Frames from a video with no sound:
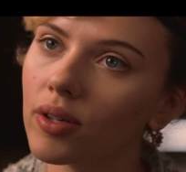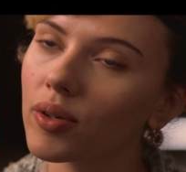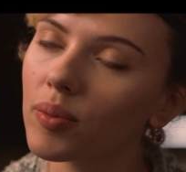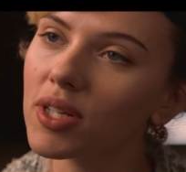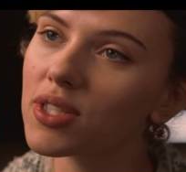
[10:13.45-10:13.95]

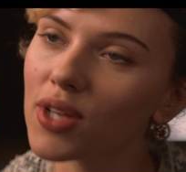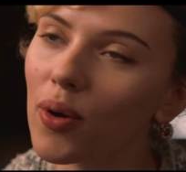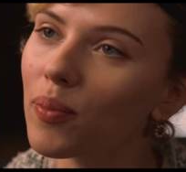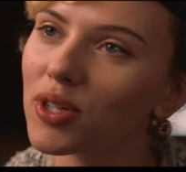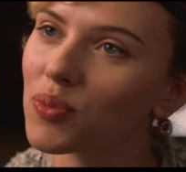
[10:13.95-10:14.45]
You can be
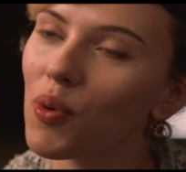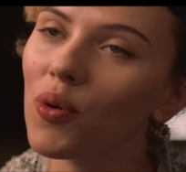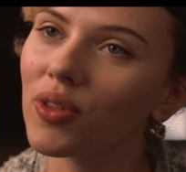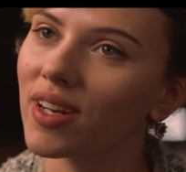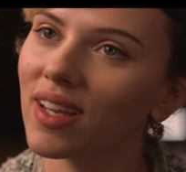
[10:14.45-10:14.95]
so much
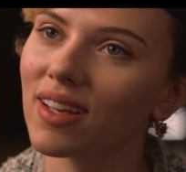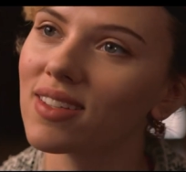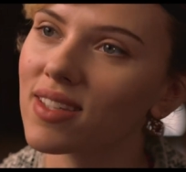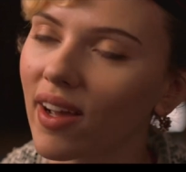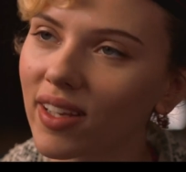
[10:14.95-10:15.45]
more than he
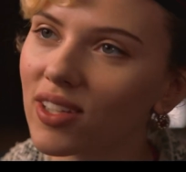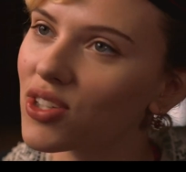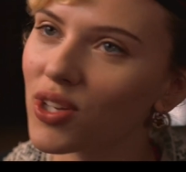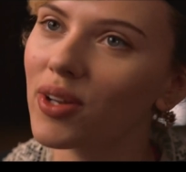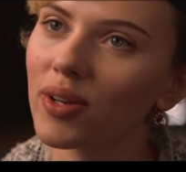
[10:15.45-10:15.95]
is, and I
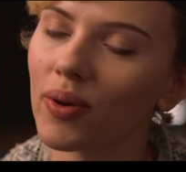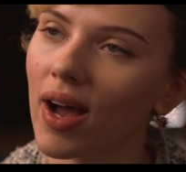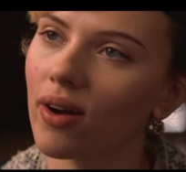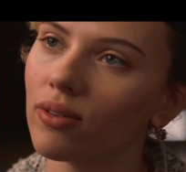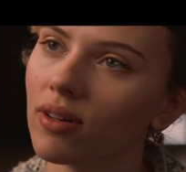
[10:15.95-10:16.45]
can show you
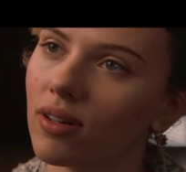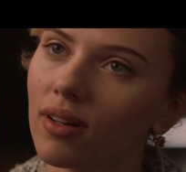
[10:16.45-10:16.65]
how.